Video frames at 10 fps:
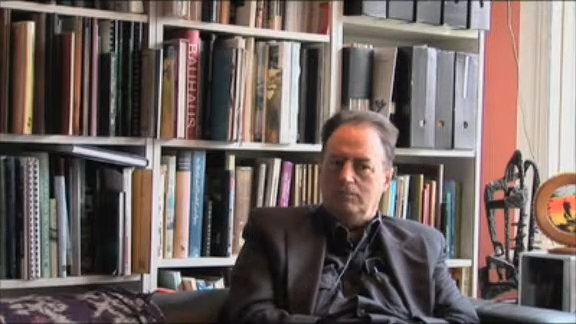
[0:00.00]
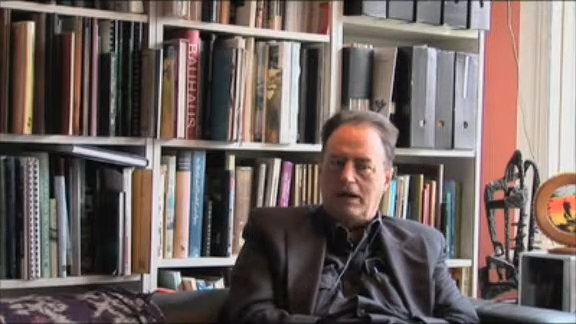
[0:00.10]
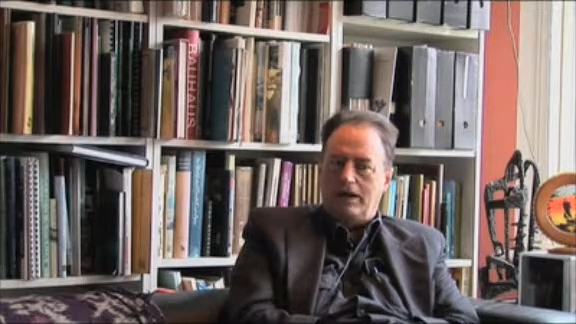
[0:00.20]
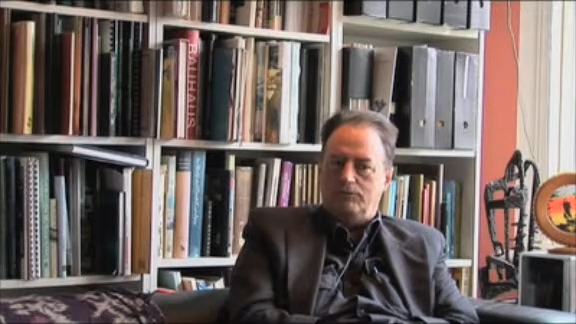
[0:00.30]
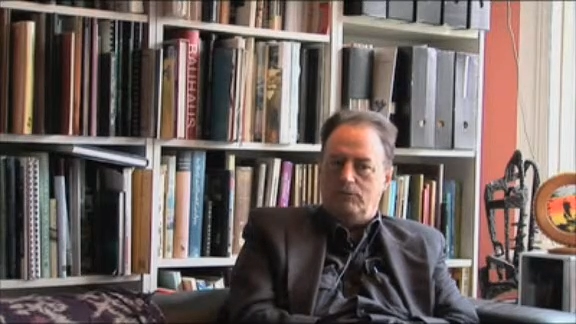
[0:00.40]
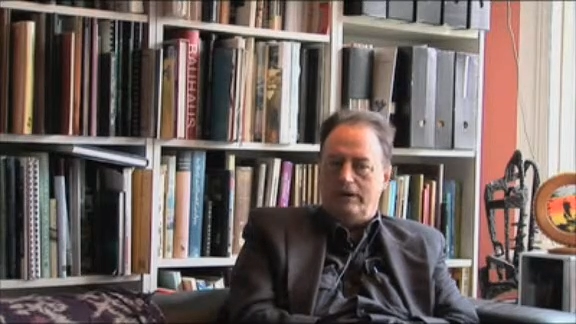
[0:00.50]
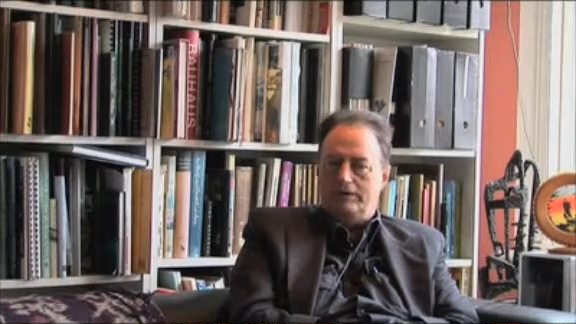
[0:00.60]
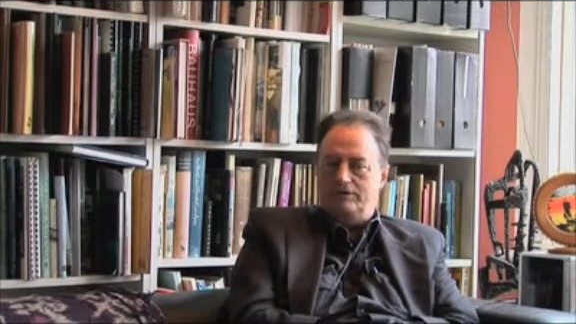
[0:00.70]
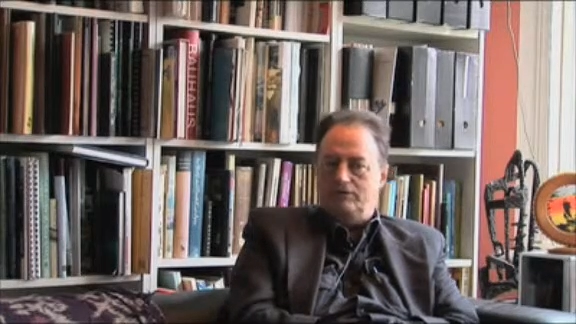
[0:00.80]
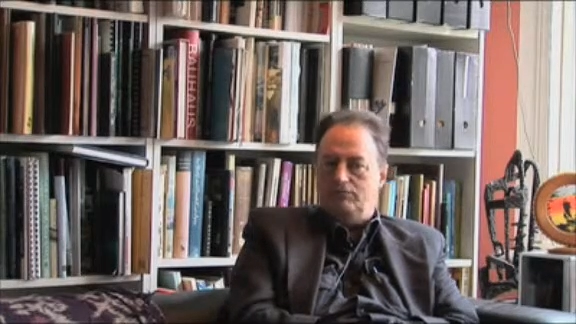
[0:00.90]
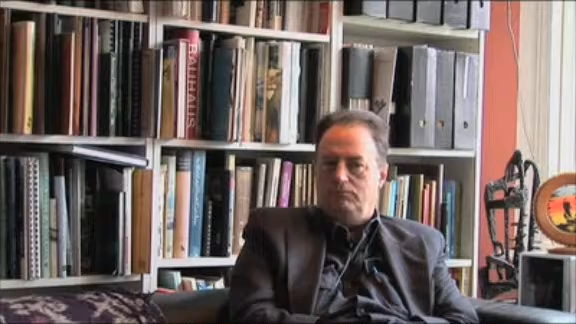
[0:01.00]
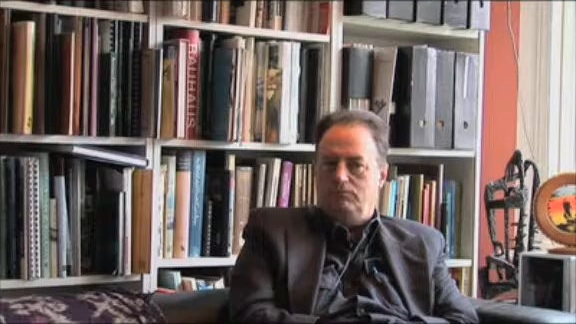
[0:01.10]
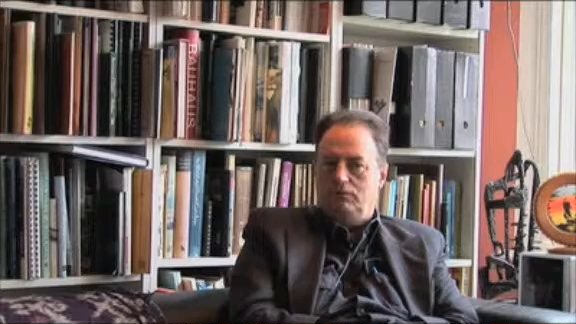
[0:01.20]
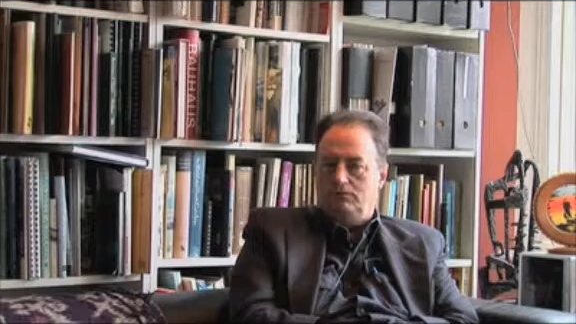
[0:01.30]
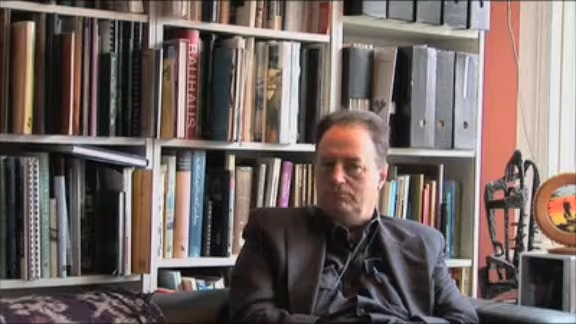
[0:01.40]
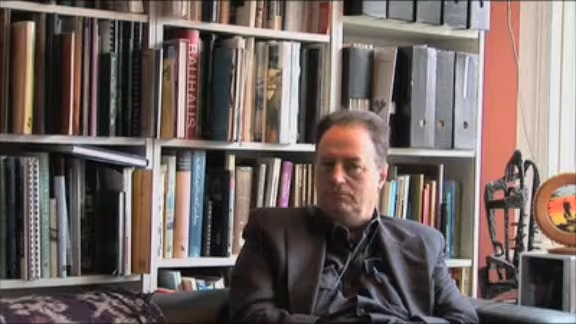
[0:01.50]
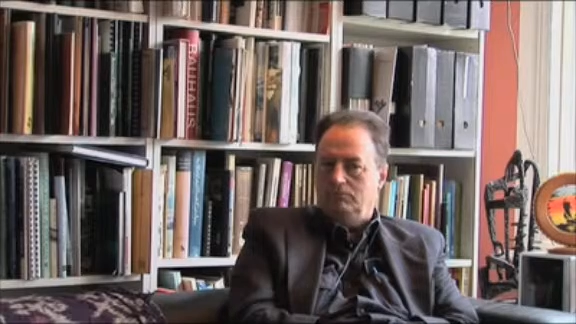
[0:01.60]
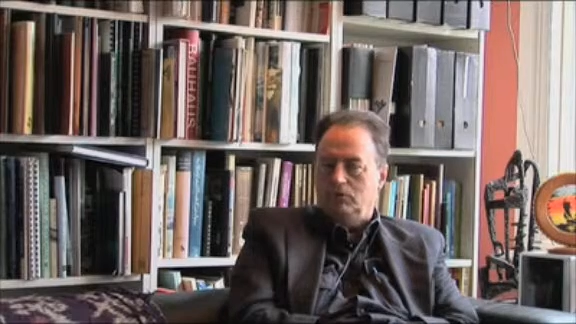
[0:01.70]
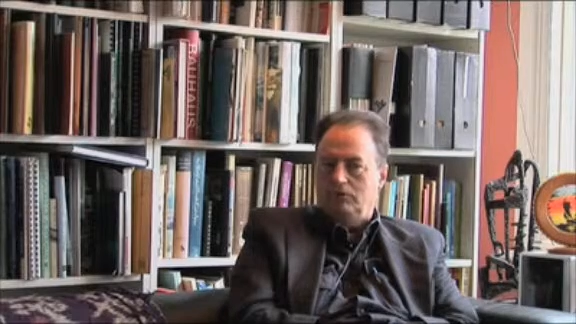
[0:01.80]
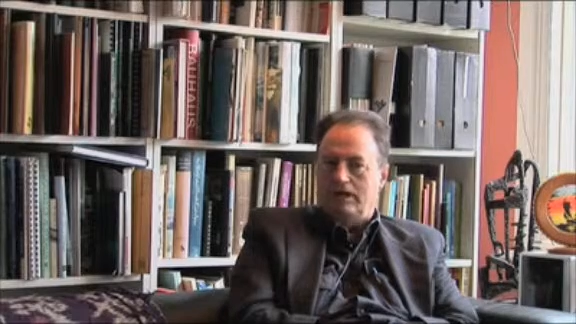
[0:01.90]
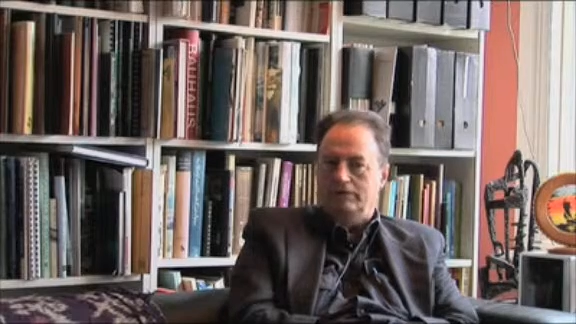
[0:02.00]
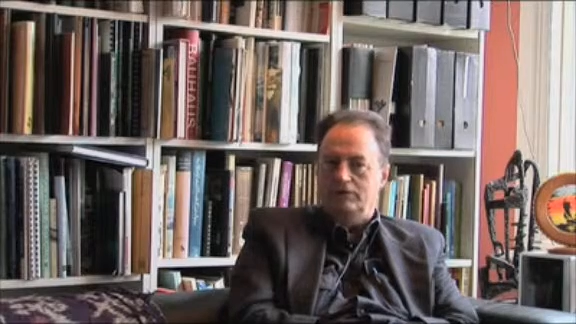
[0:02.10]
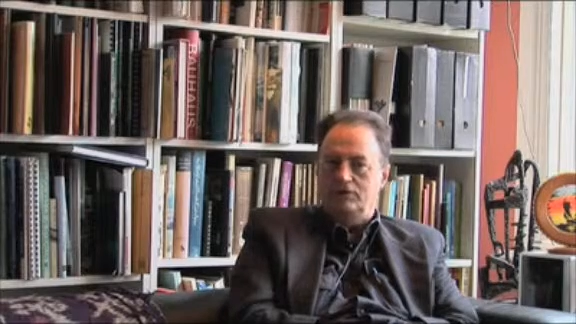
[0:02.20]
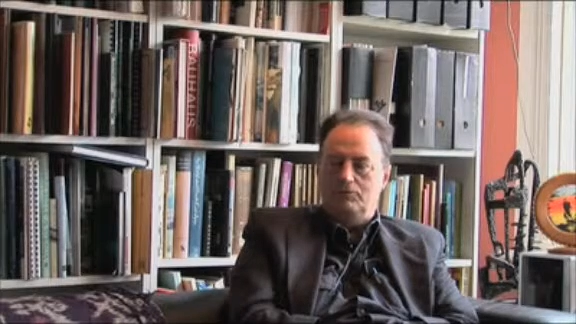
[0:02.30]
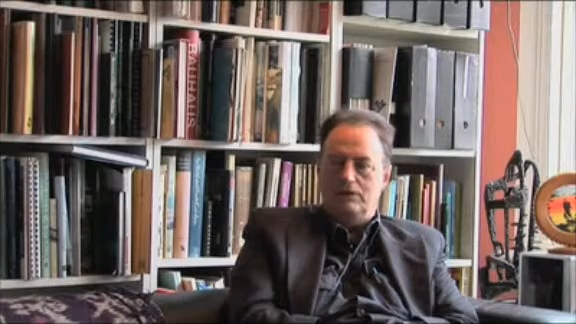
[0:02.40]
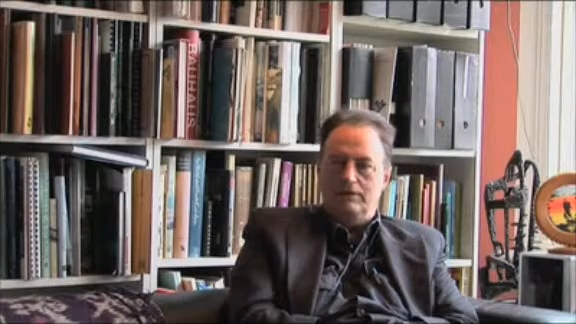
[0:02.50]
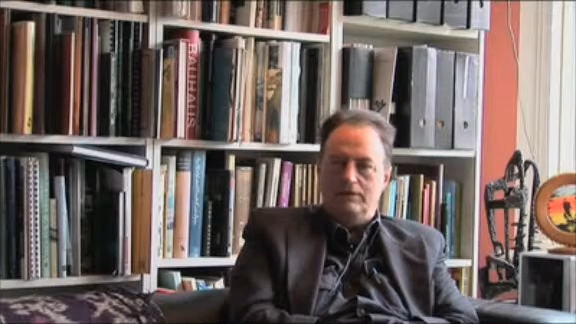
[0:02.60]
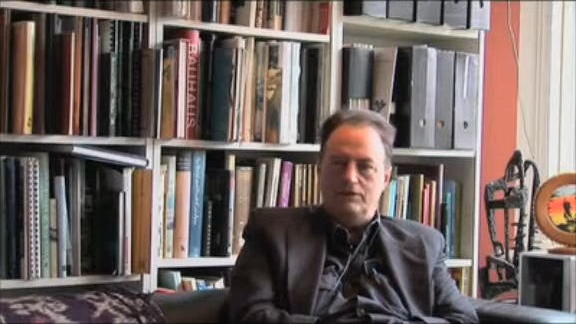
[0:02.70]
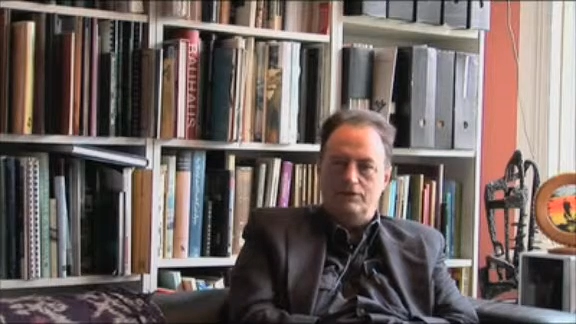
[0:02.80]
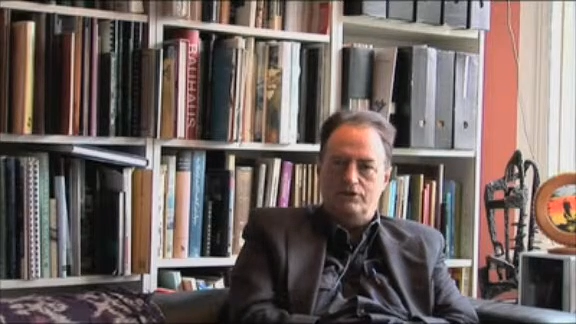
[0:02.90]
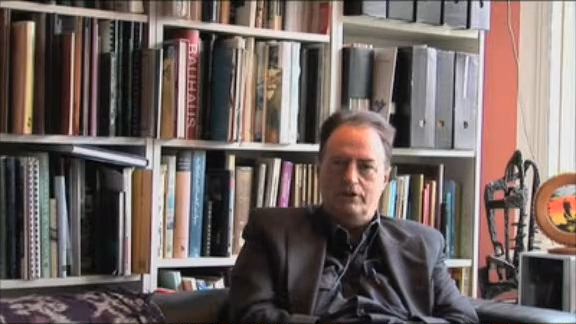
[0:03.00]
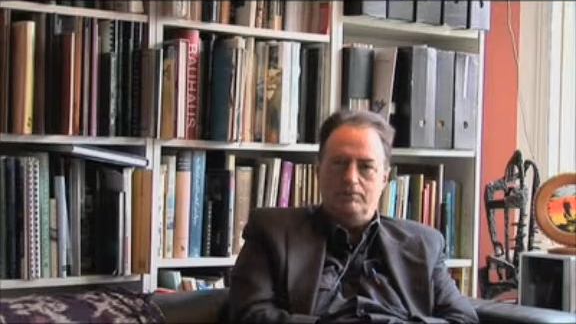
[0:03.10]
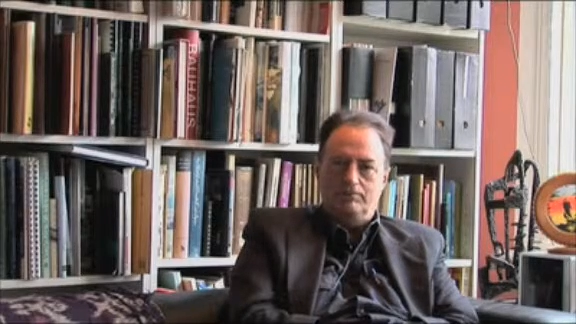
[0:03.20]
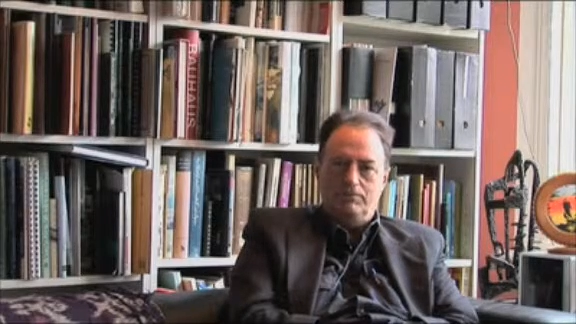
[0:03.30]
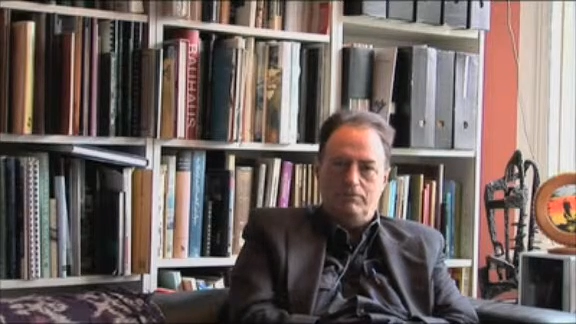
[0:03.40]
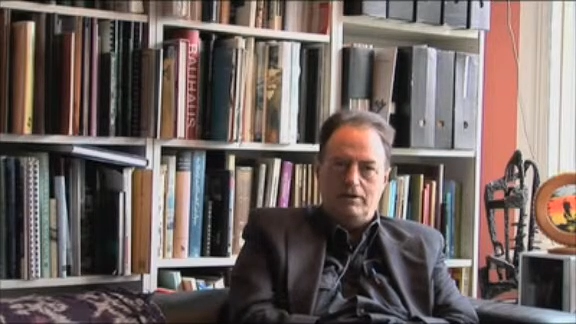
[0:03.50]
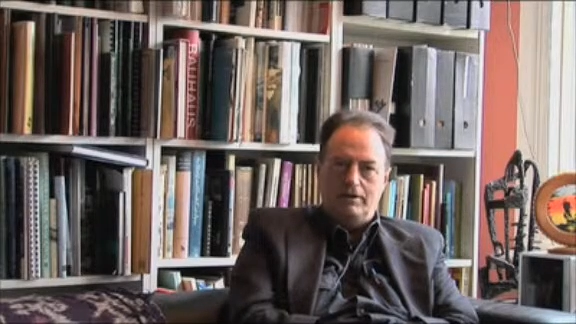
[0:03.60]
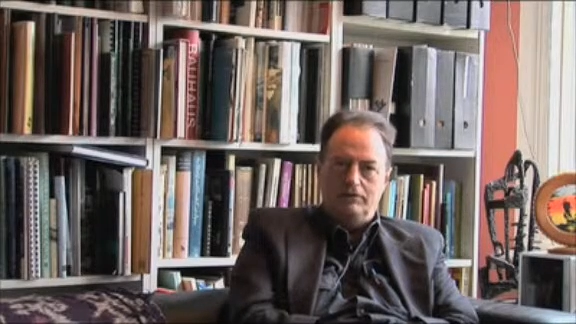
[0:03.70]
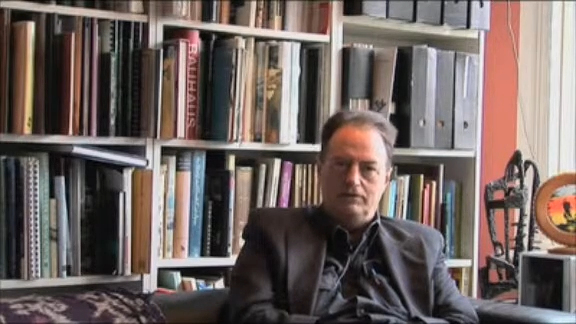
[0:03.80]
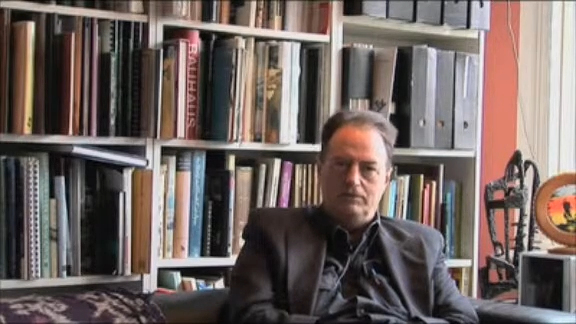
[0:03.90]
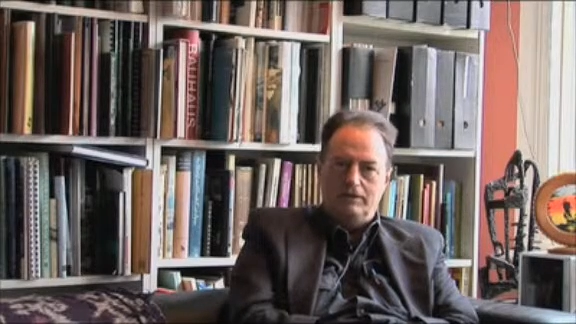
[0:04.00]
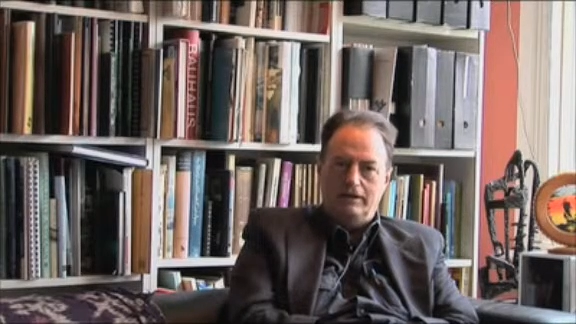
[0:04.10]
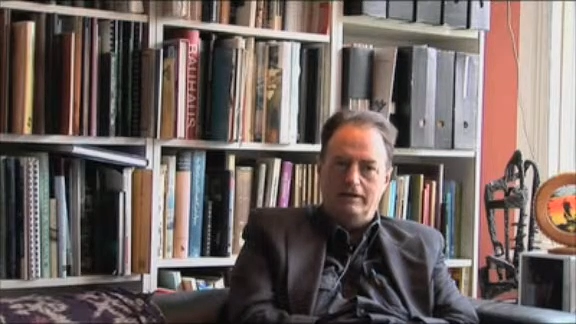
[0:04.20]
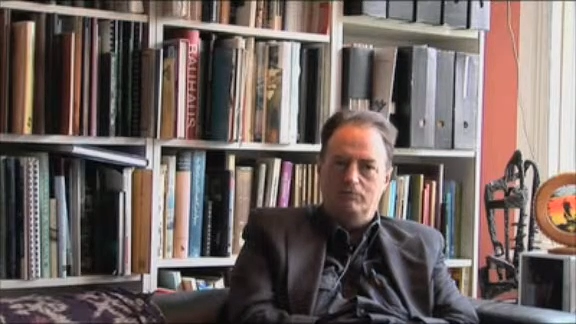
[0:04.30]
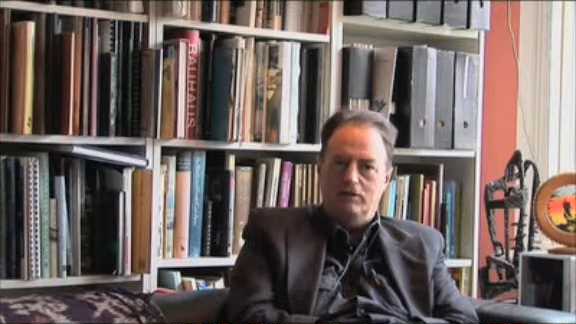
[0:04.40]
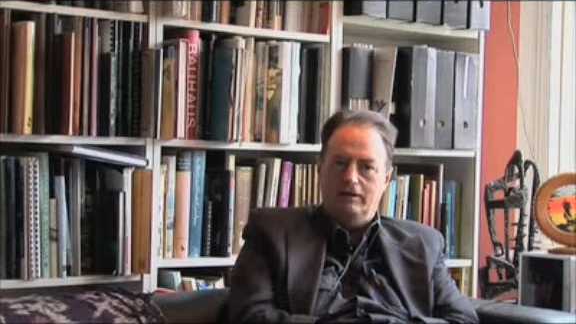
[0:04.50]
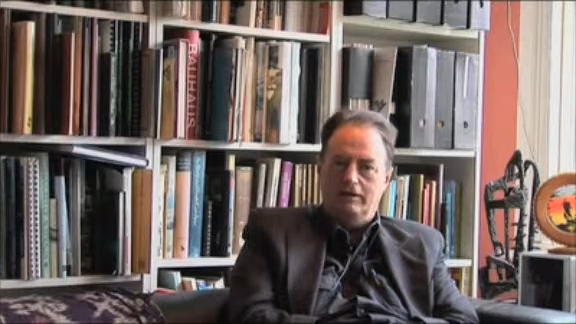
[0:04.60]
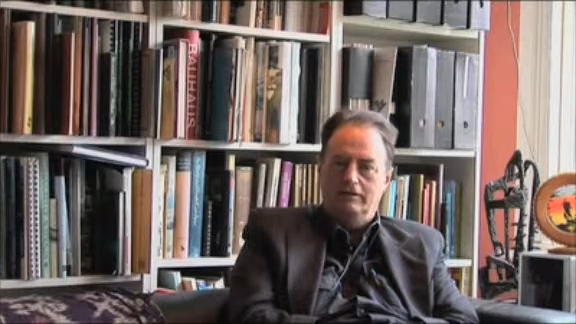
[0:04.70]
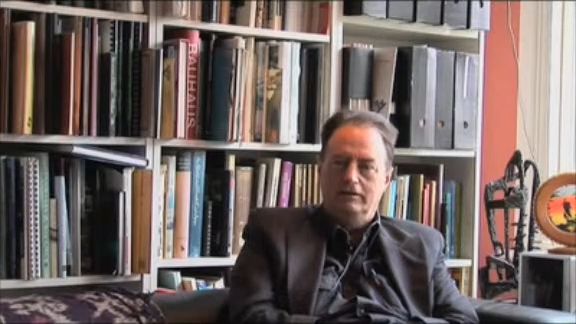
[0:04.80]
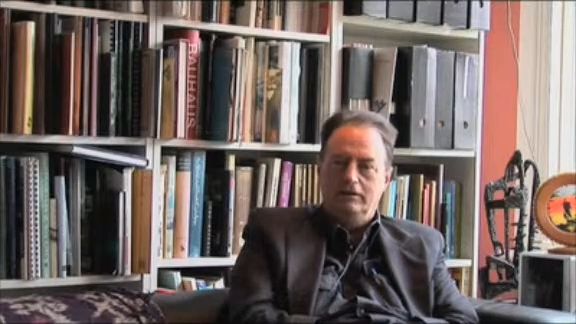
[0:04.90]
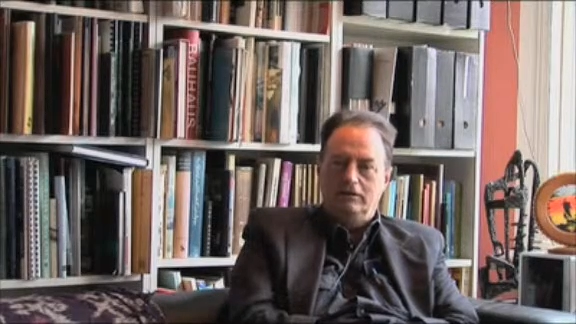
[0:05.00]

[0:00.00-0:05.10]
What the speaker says: pathways were more likely to be an S shape running from the gateway